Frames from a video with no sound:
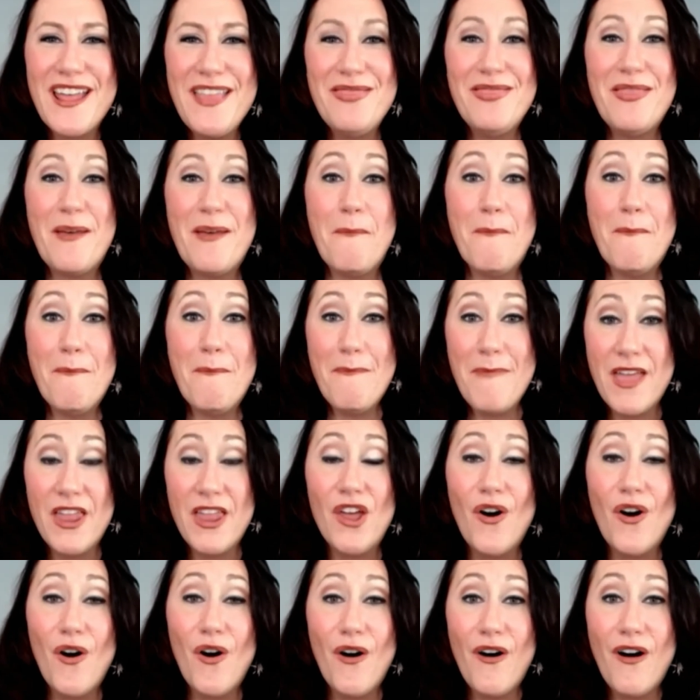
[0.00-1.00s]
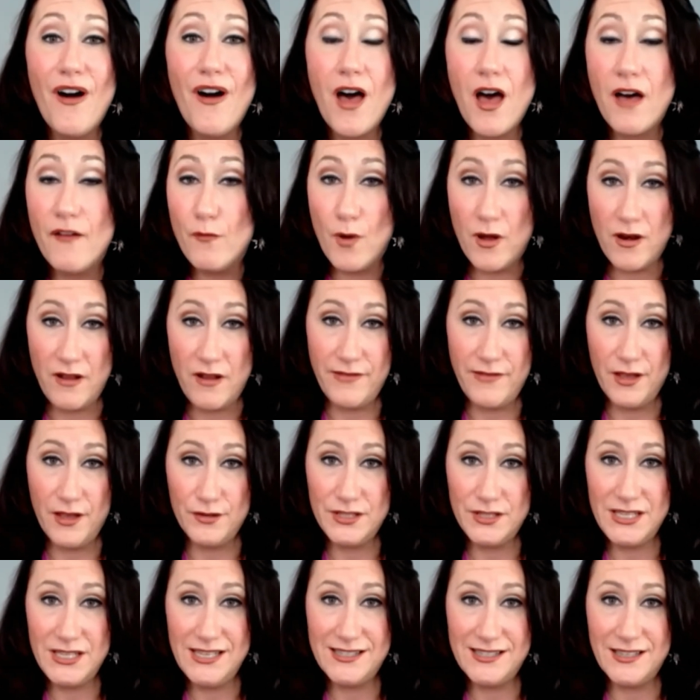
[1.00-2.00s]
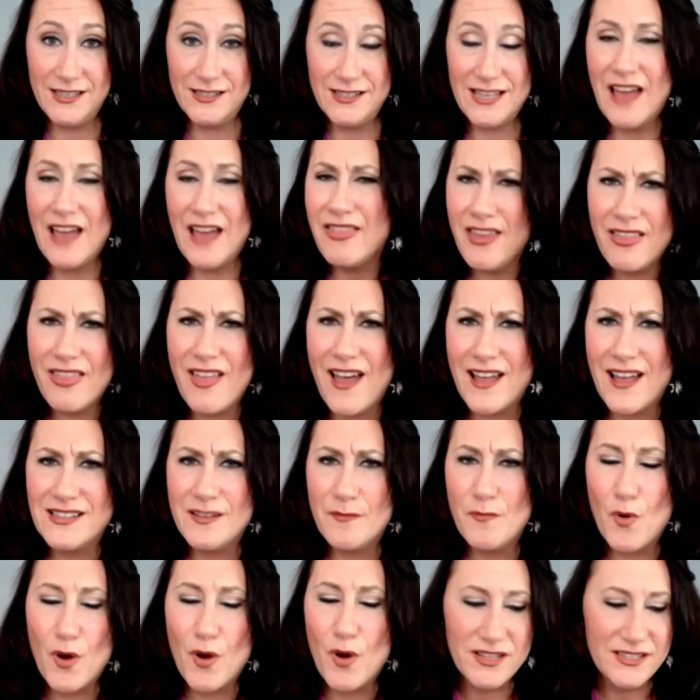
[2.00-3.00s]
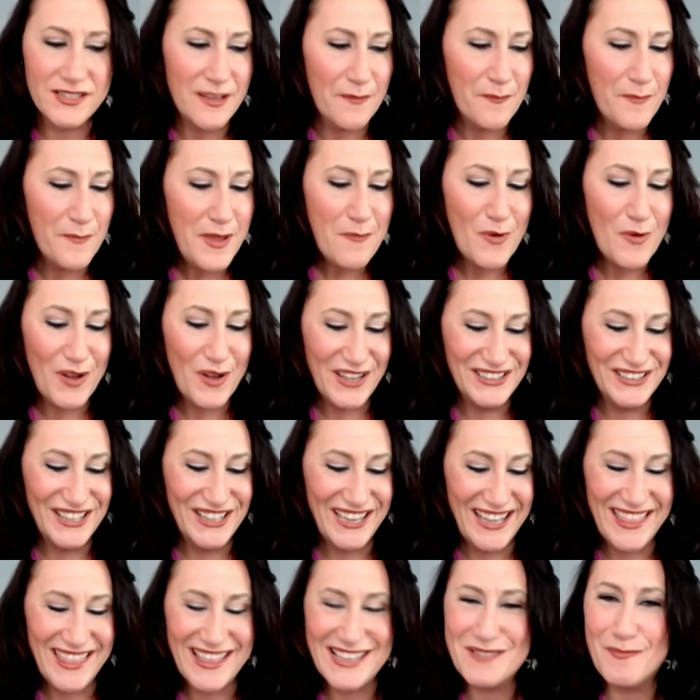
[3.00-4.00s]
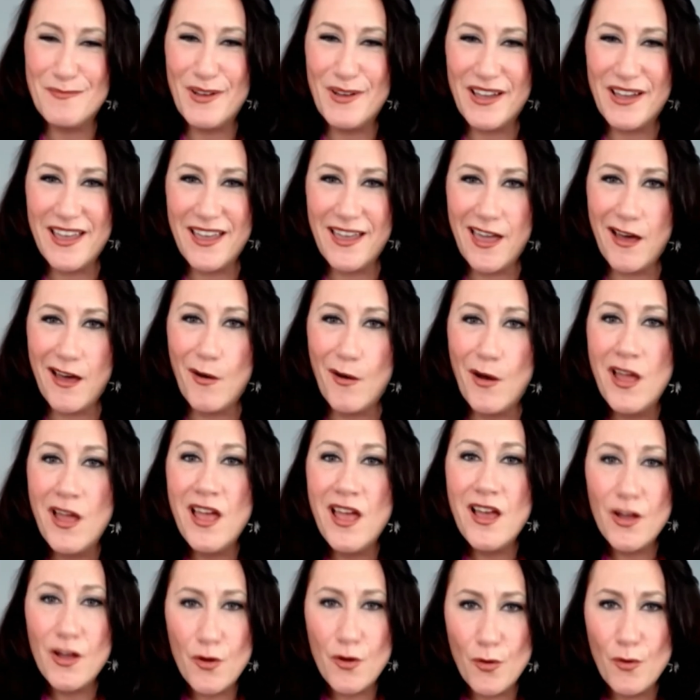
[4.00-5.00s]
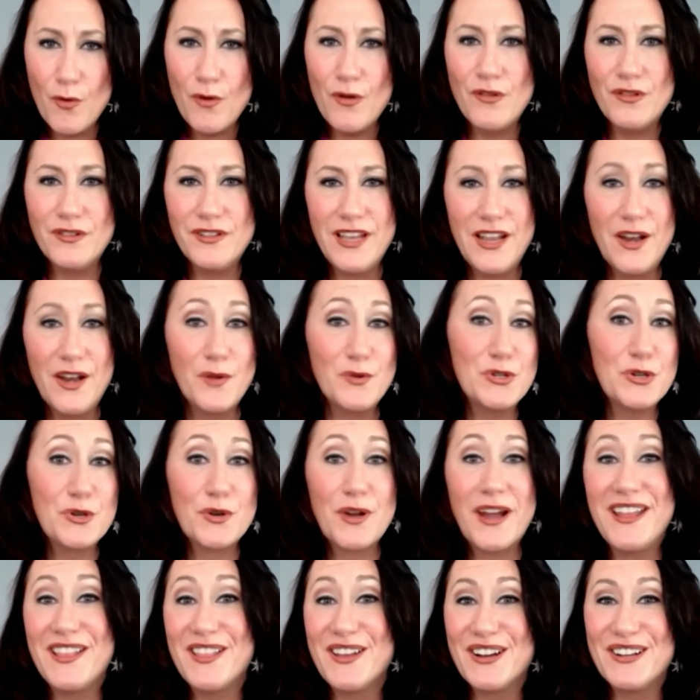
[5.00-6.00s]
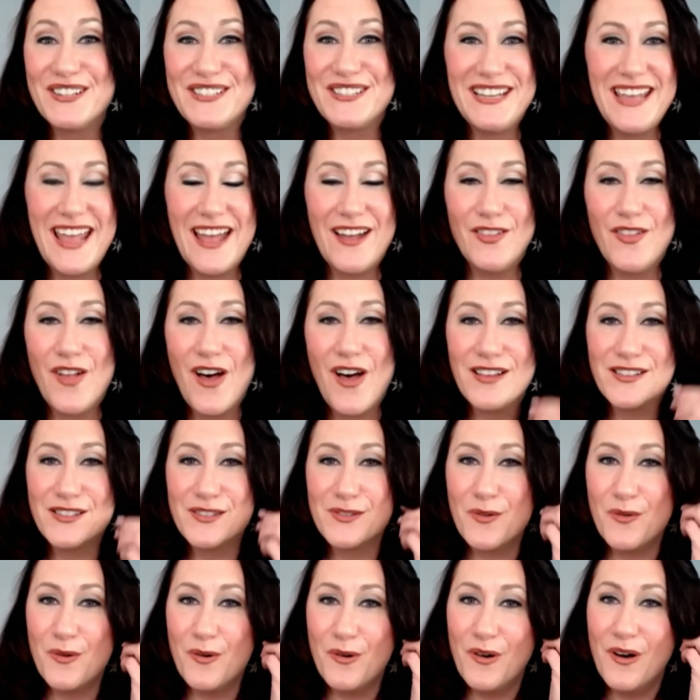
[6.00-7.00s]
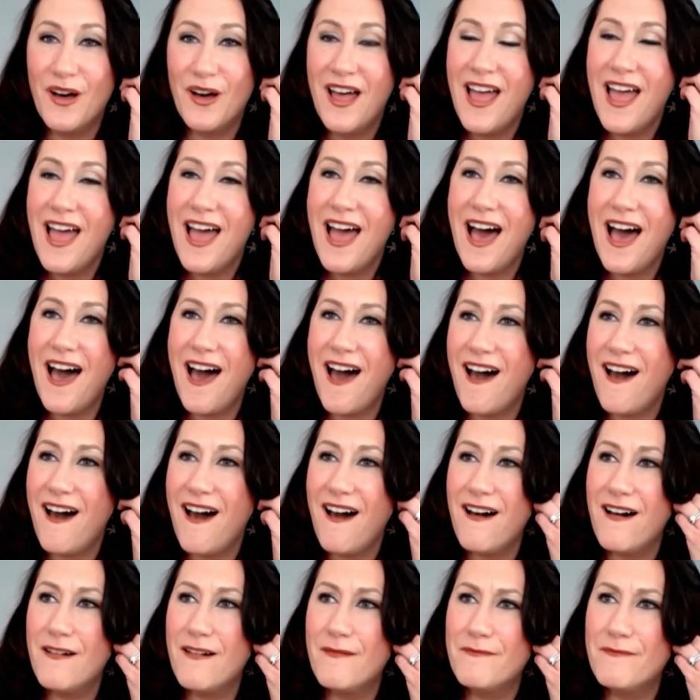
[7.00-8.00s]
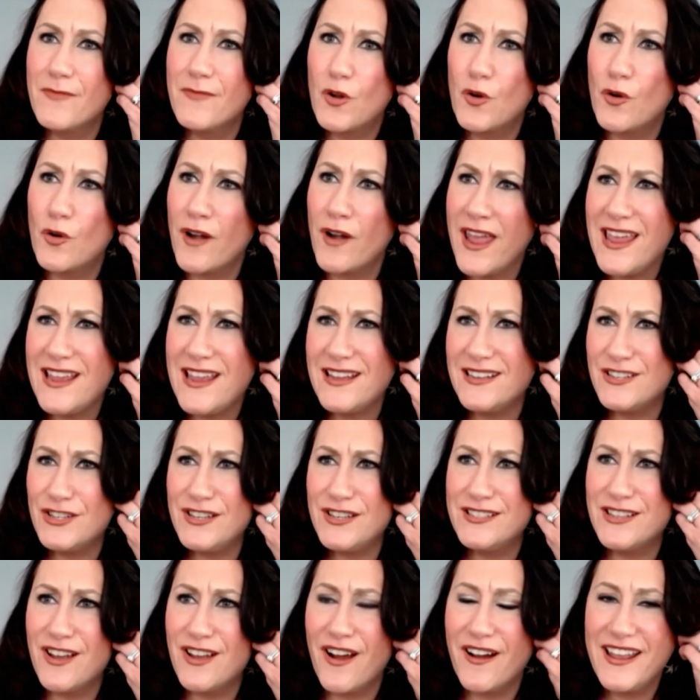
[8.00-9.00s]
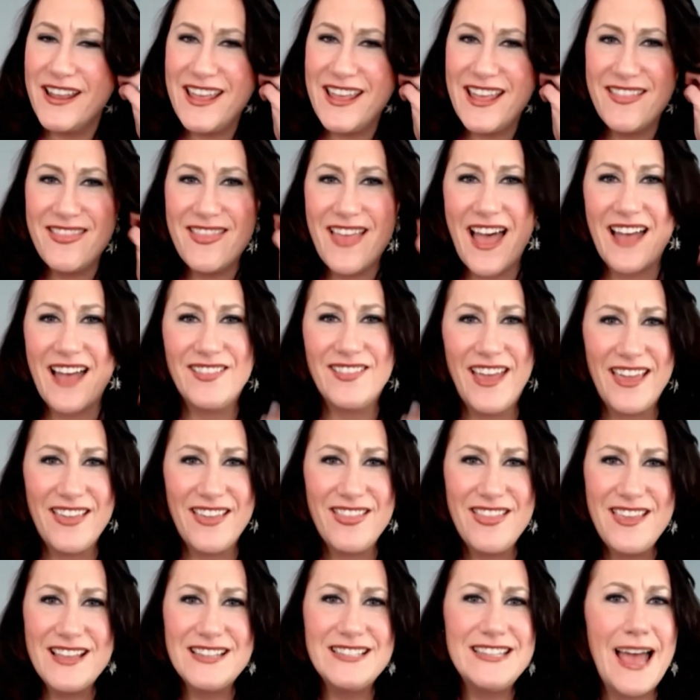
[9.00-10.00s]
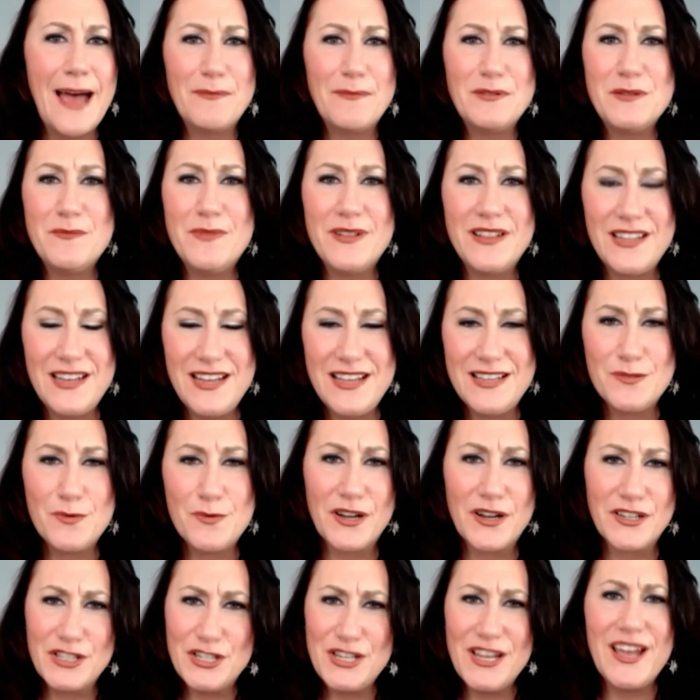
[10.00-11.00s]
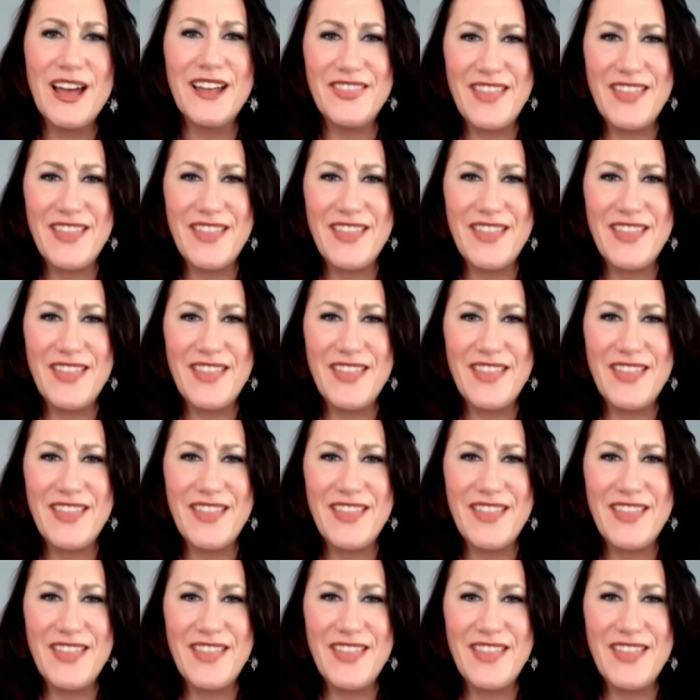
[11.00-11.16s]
the middle of one of those seasons. I think that's important. Some people can look at this book and go, "Cool, trailer to Yale Law School. Great. She's already in that like the adaptability is worked. She got the